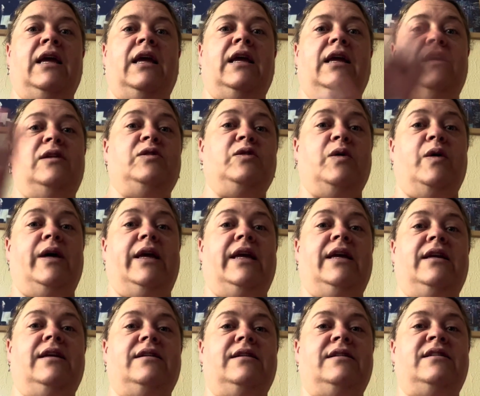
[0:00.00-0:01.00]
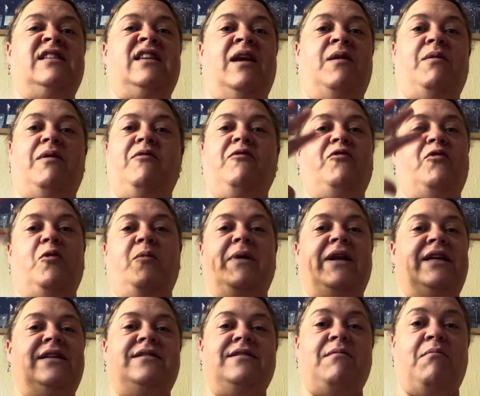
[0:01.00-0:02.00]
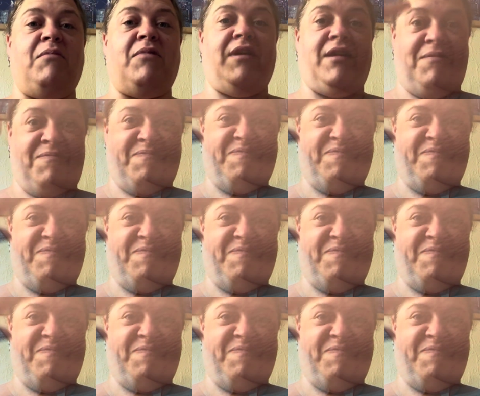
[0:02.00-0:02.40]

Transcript: enjoy and see you in 4 minutes something.